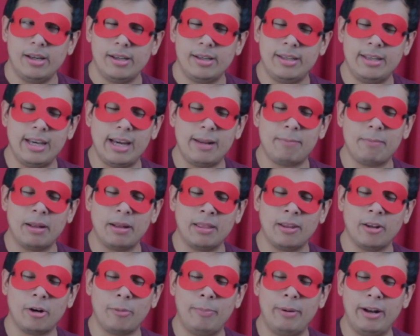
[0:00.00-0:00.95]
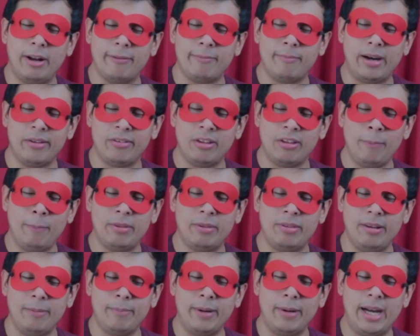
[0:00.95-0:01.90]
get a little bit of my
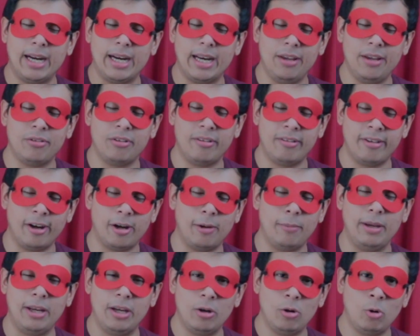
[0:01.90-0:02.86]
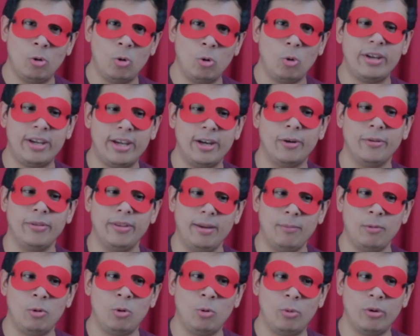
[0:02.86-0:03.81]
sympathy back is to tell me who killed
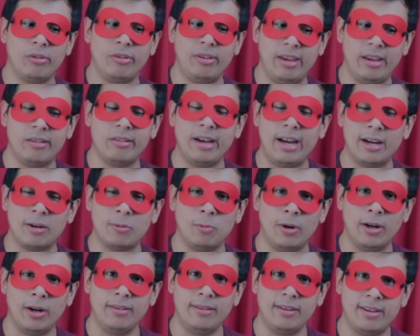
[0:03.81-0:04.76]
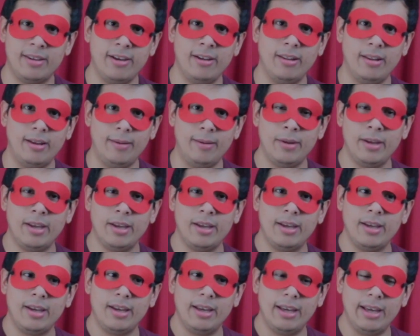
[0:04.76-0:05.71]
him. Who was the exact one to kill him?
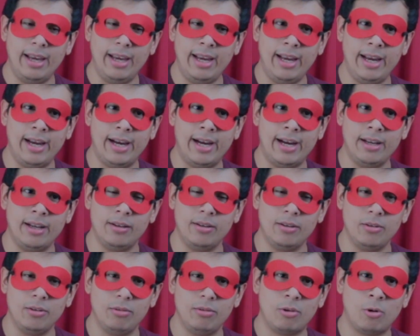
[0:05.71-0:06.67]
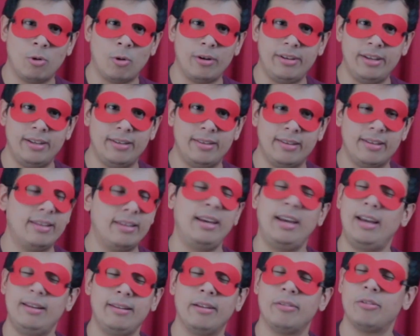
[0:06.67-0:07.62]
And Courtney
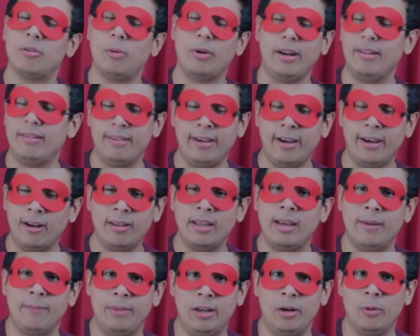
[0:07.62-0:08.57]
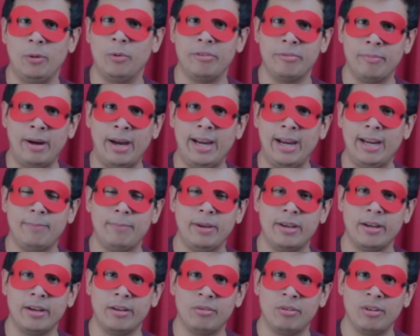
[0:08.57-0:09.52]
doesn't want to tell him that it was Mike,
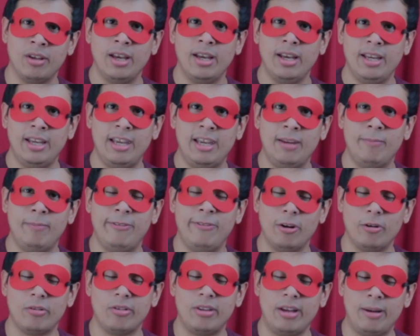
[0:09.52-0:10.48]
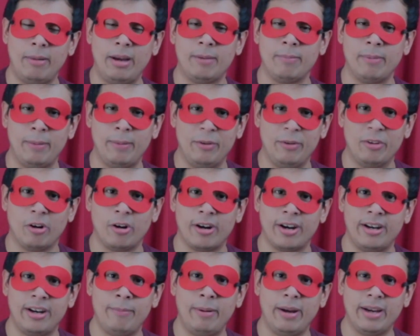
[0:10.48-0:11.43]
because he fears that Mike might be
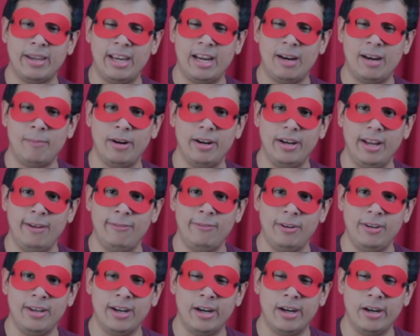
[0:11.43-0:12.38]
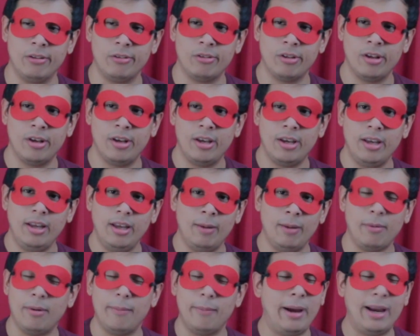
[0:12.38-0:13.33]
targeted by Cameron if he does.
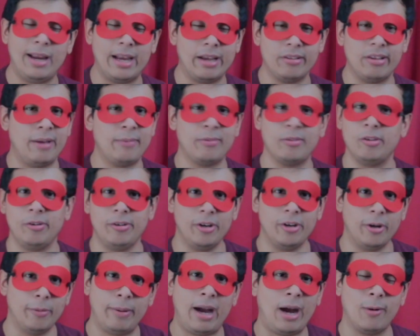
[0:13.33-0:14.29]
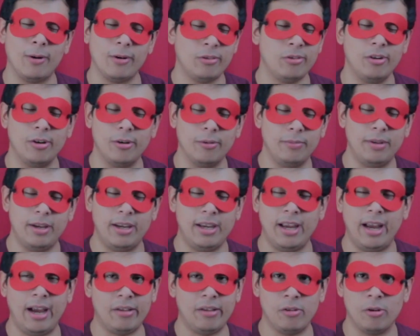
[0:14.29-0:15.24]
And remember, Mike has absolutely no power, so
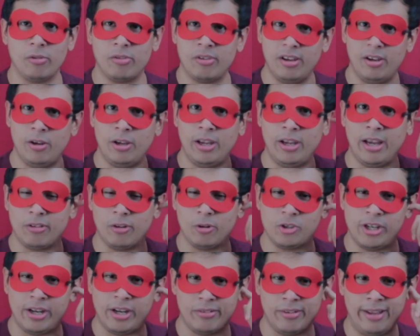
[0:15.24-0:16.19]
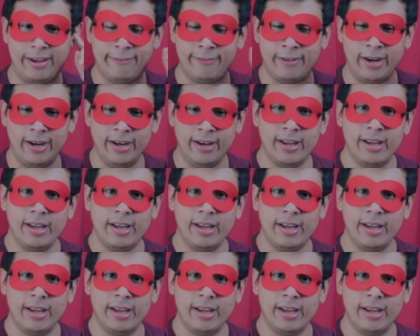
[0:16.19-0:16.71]
he has no chance in that fight.